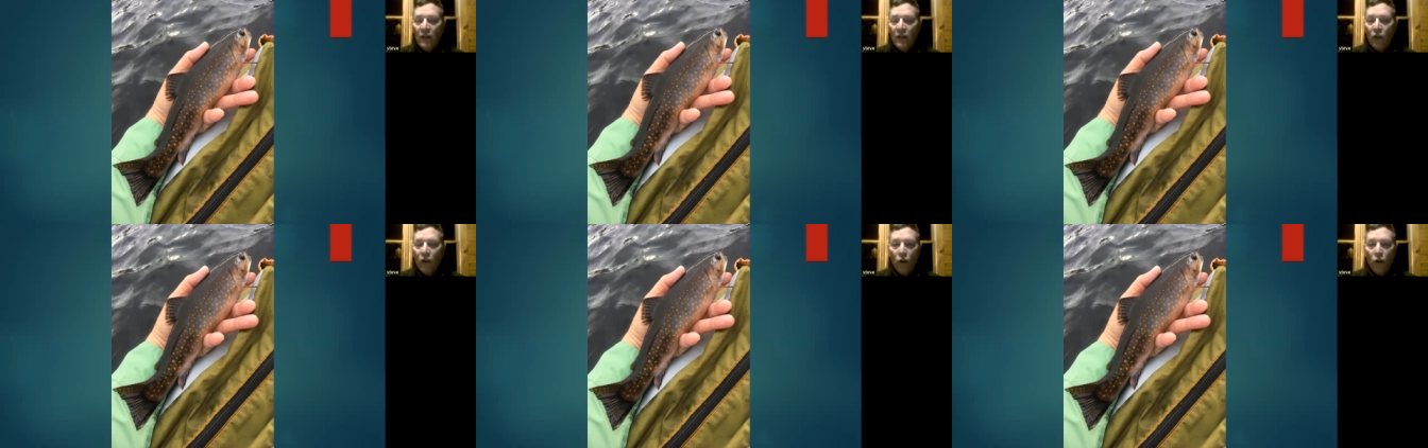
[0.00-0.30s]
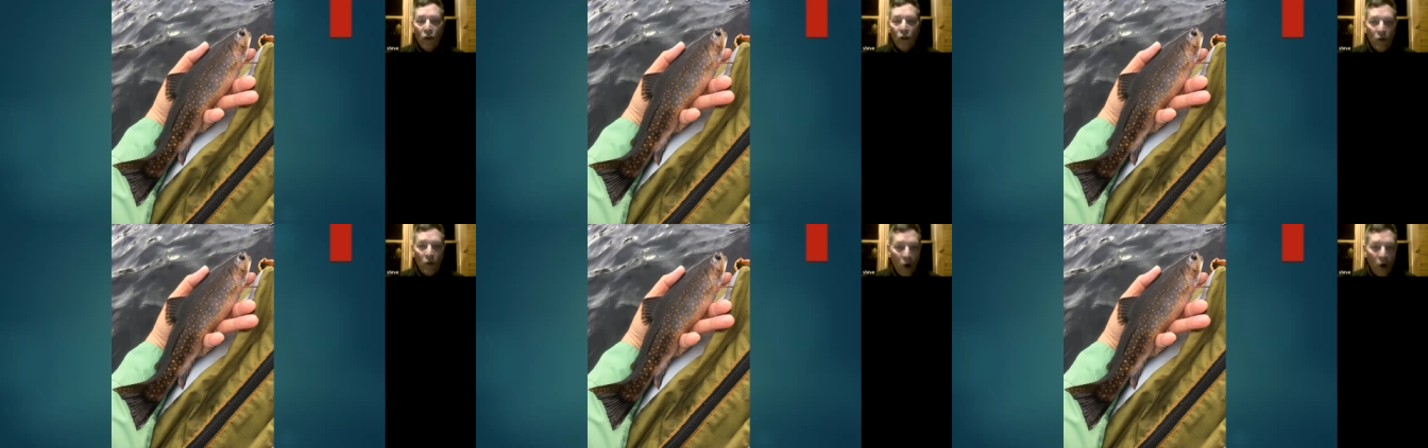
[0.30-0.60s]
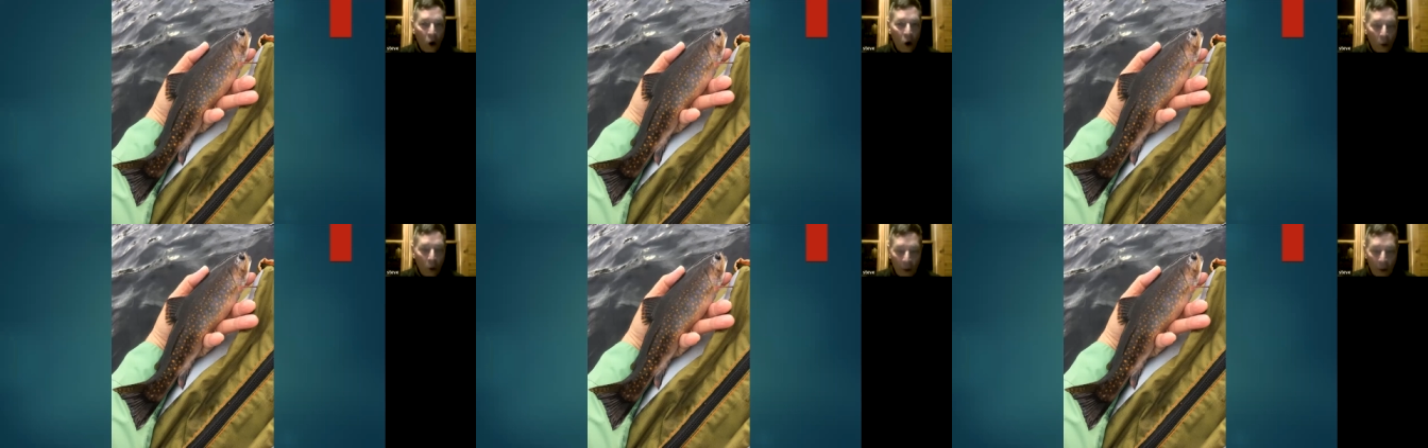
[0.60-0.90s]
L
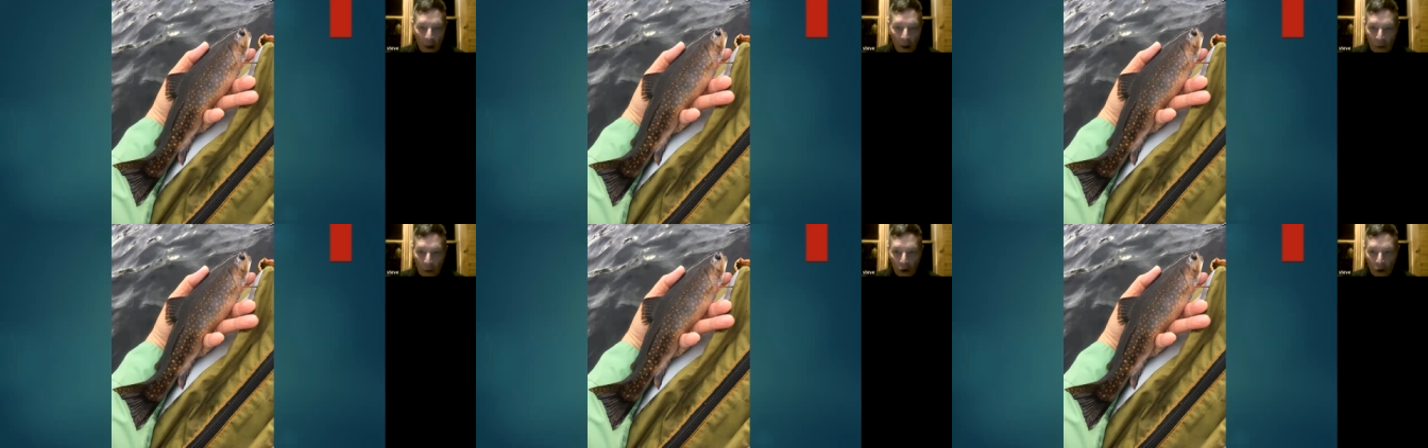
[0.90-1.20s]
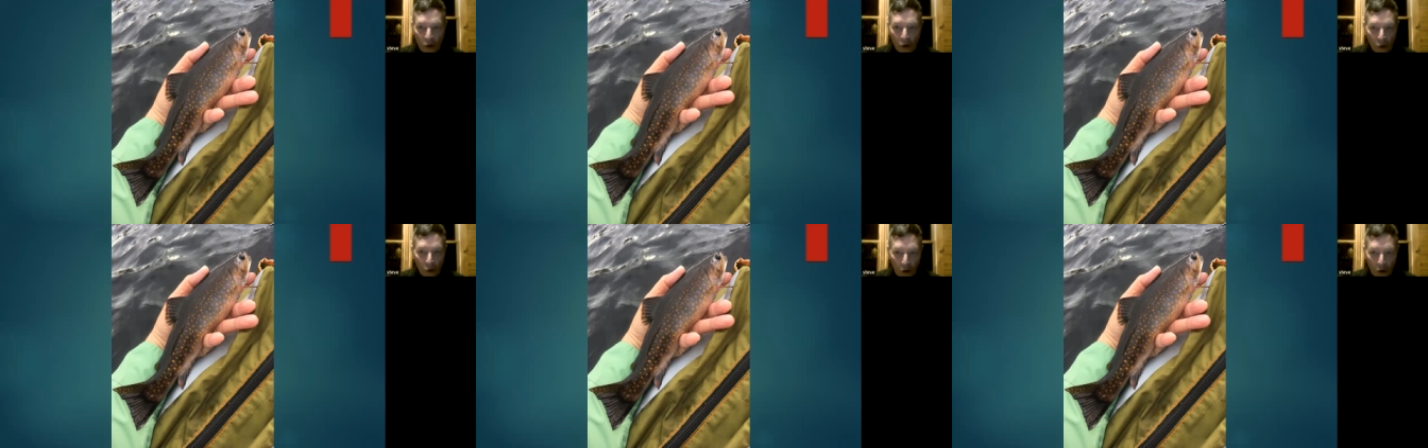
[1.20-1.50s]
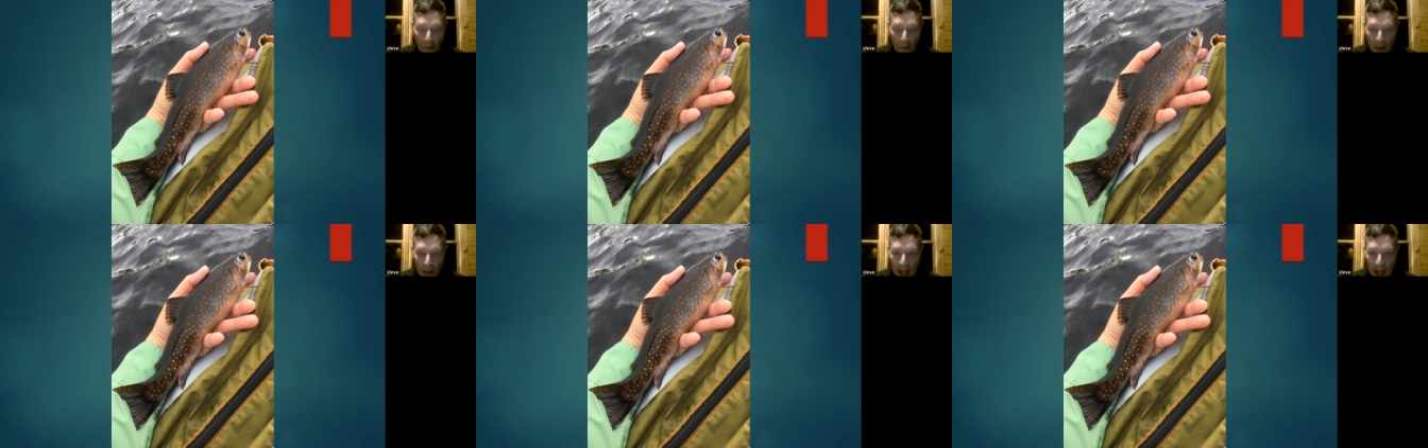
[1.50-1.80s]
open up your
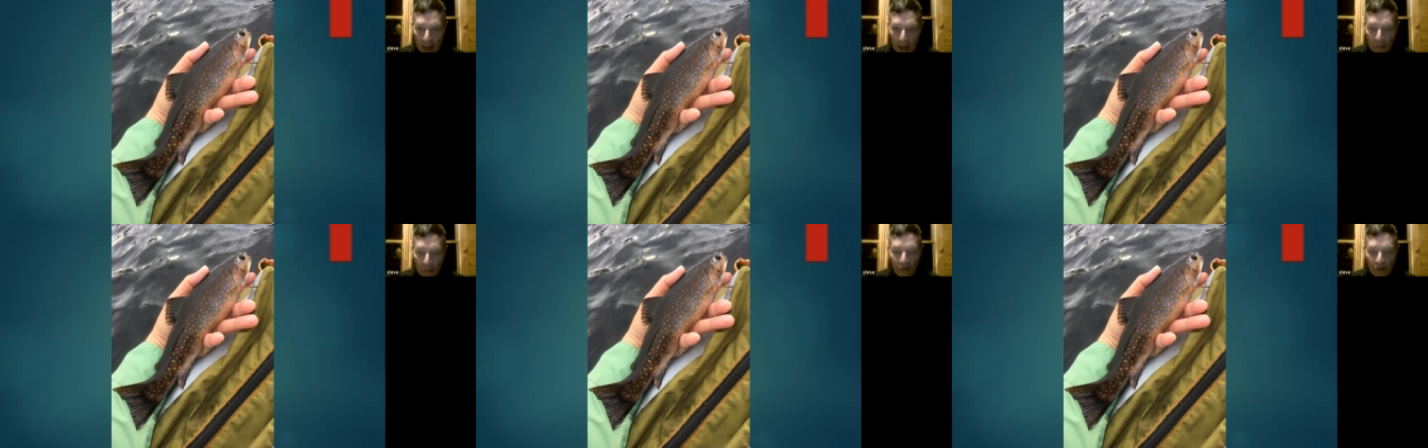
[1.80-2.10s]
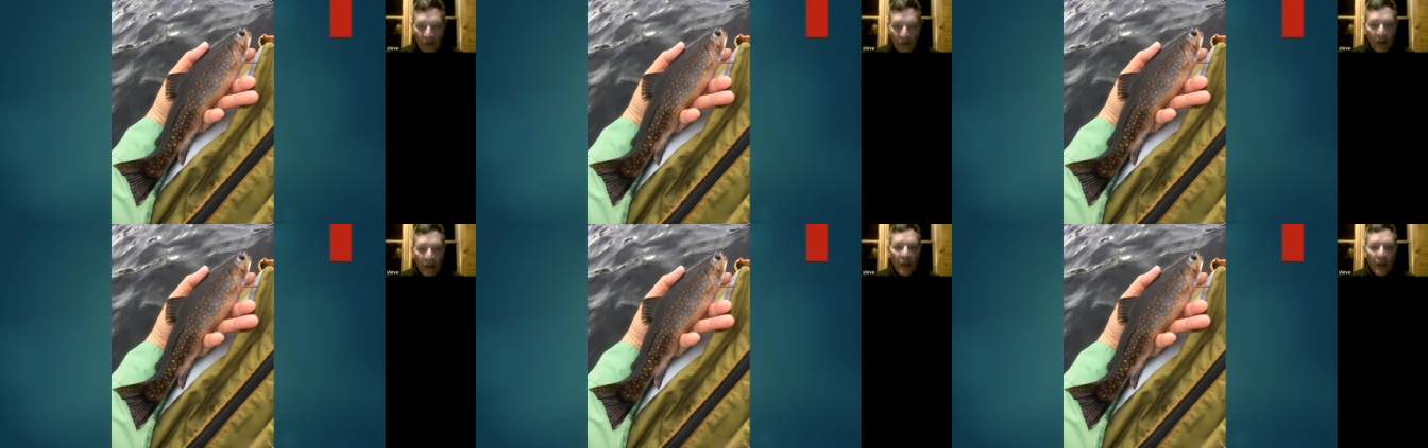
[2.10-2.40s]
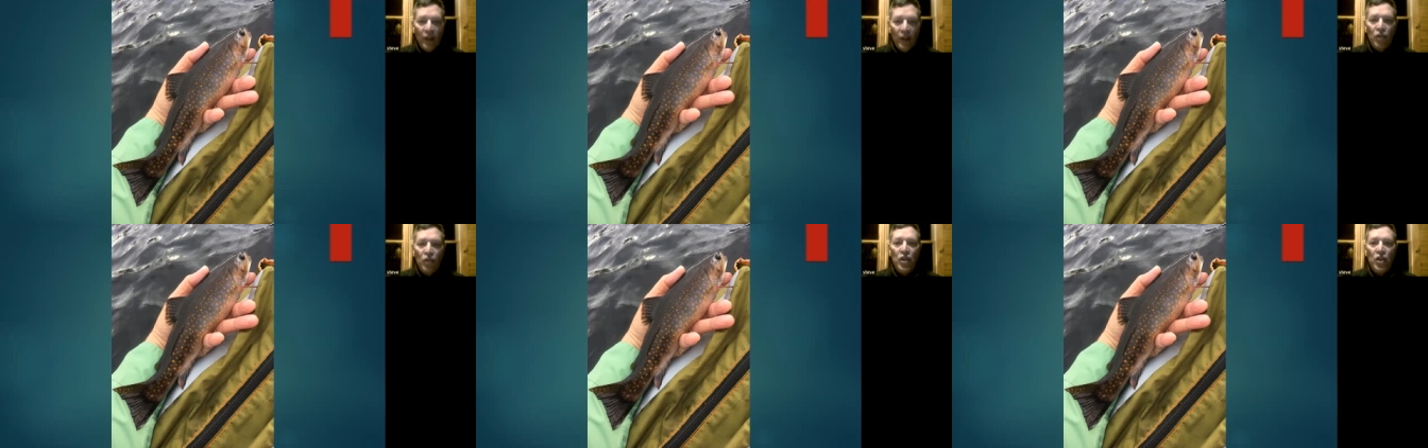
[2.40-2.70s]
Google Maps,
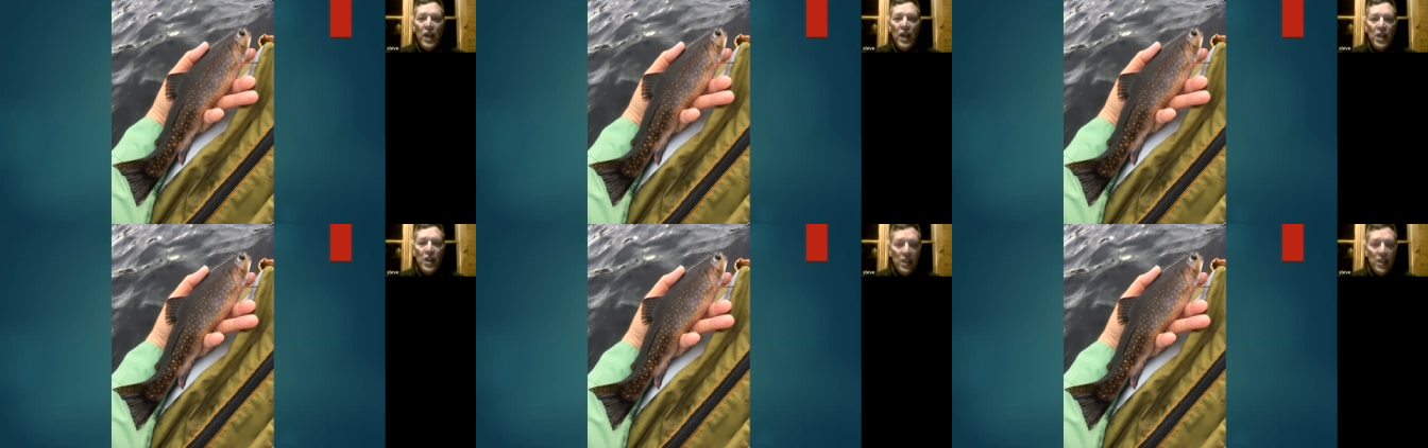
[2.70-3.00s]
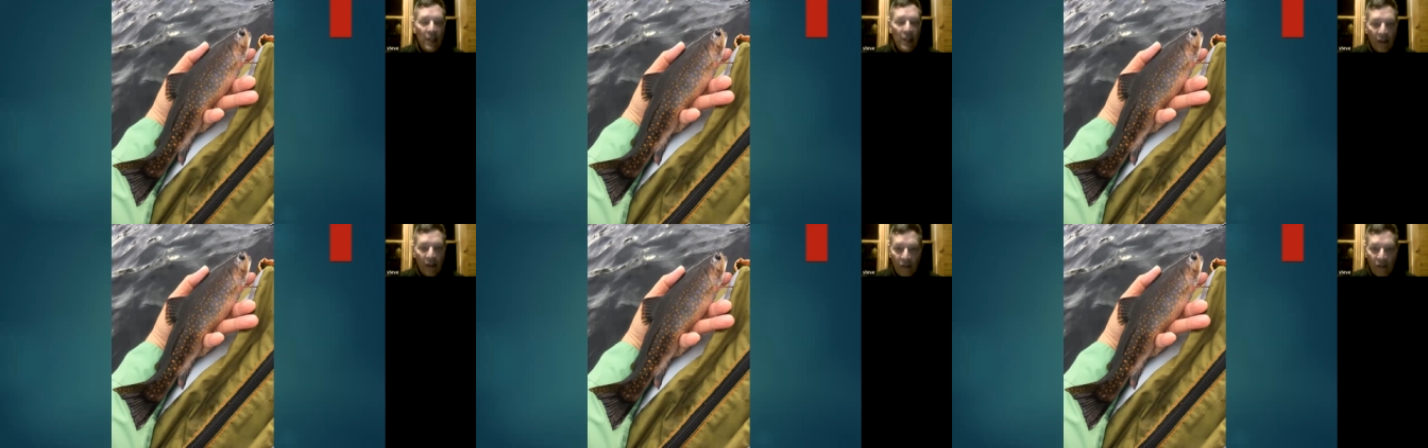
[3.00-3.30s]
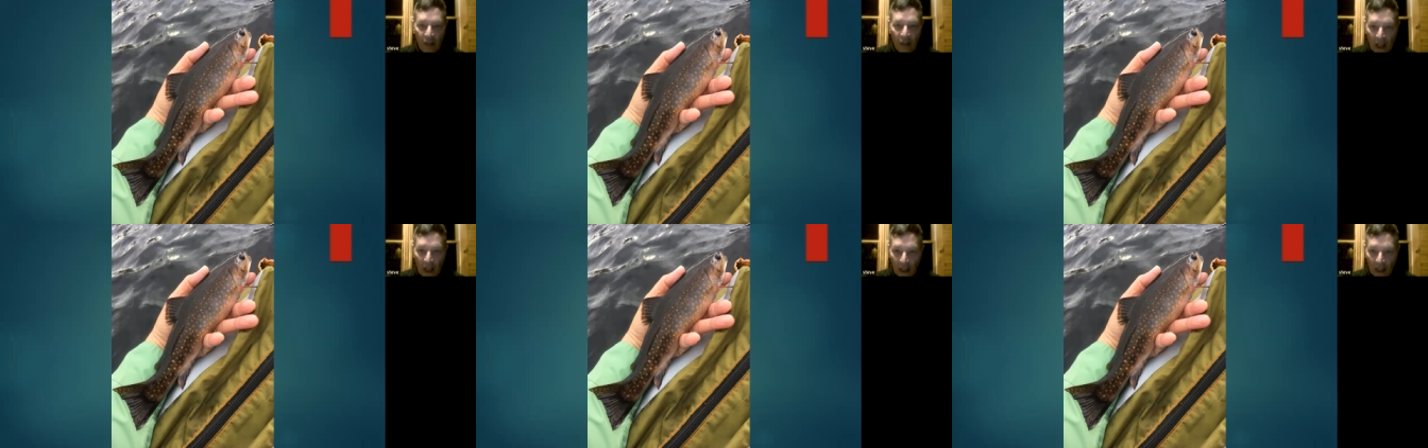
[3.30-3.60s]
change it to the
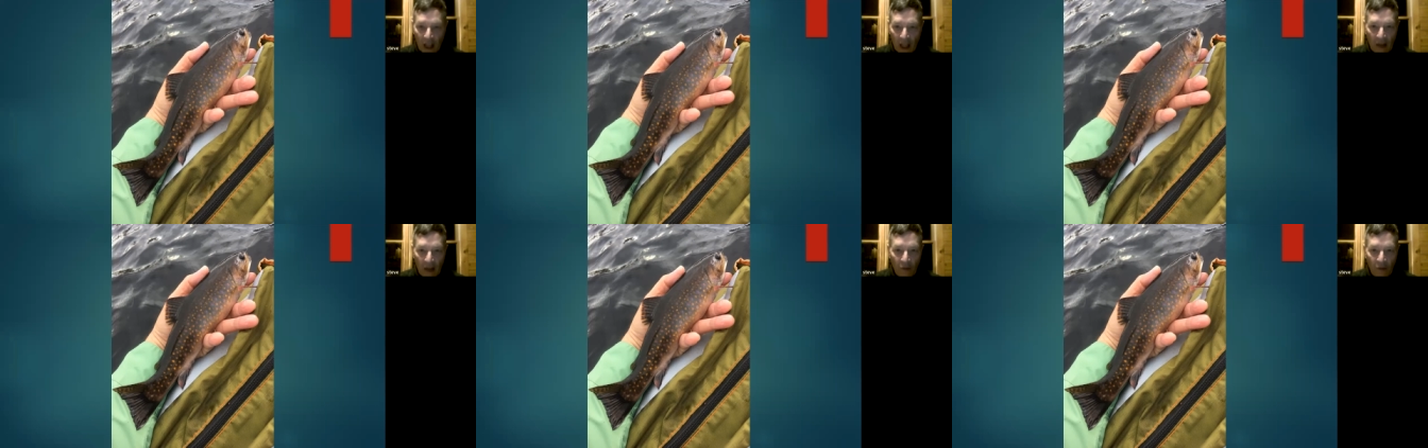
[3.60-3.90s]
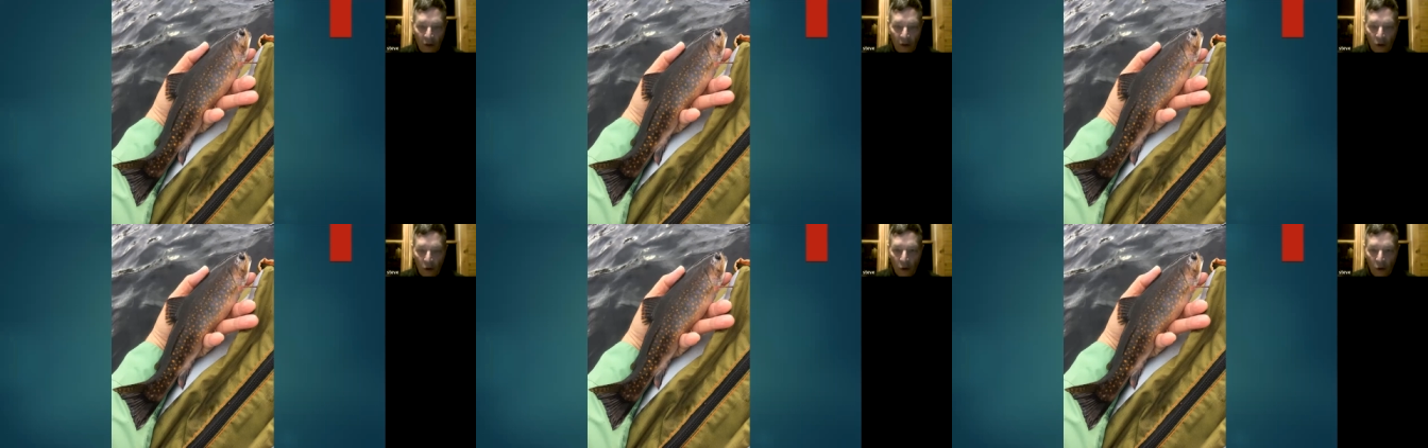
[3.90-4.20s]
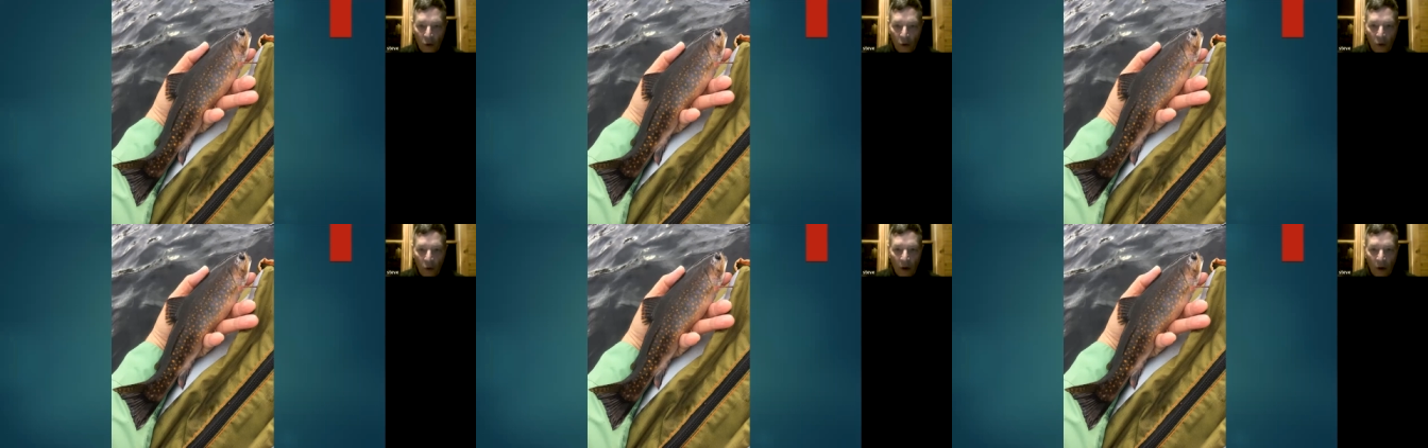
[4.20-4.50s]
satellite
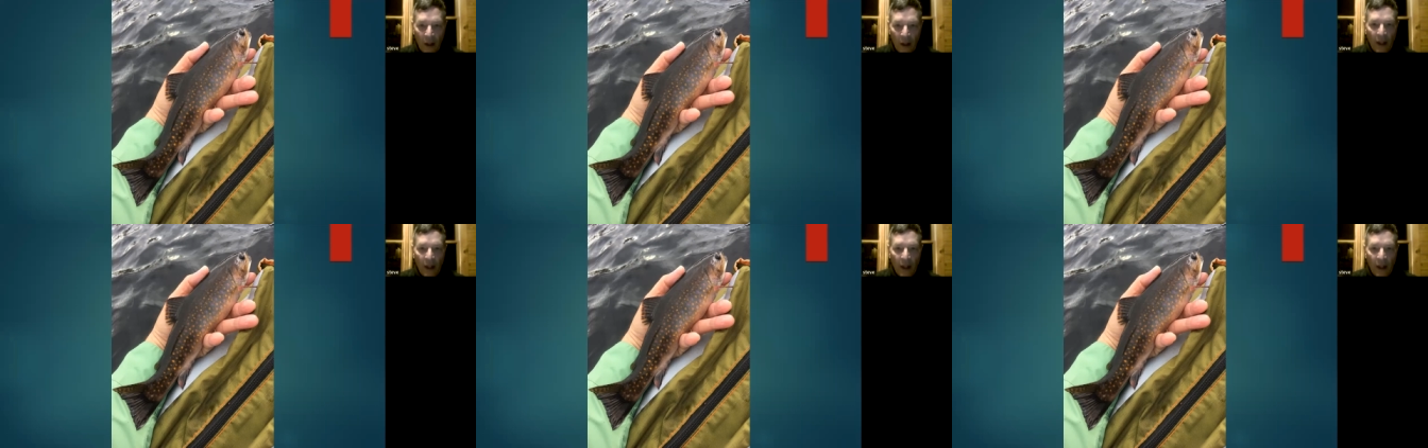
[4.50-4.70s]
view,